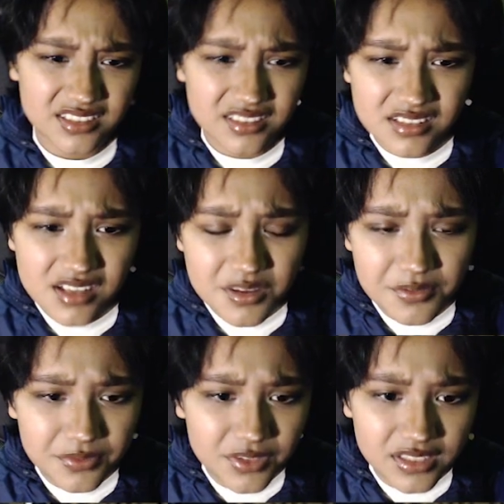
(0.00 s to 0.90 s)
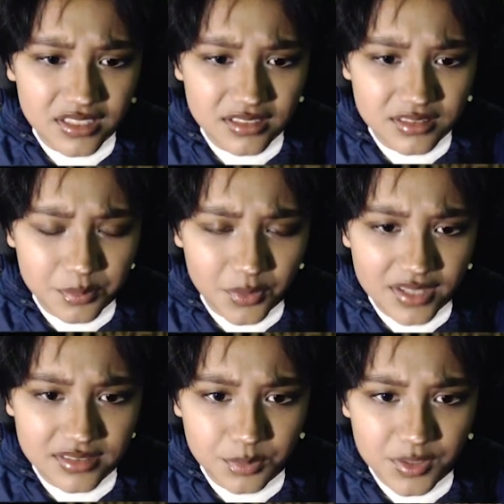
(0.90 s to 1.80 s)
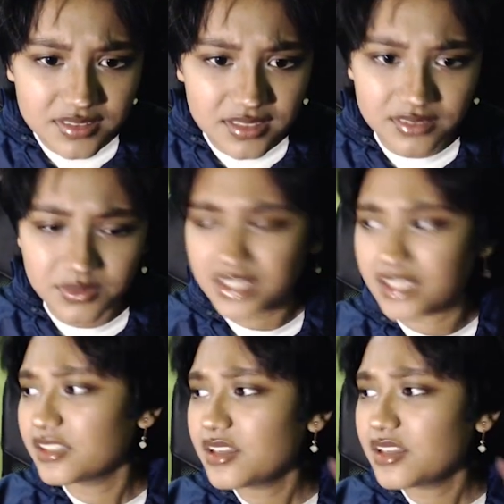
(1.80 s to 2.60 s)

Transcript: Jesus, is another freaking depressed princess right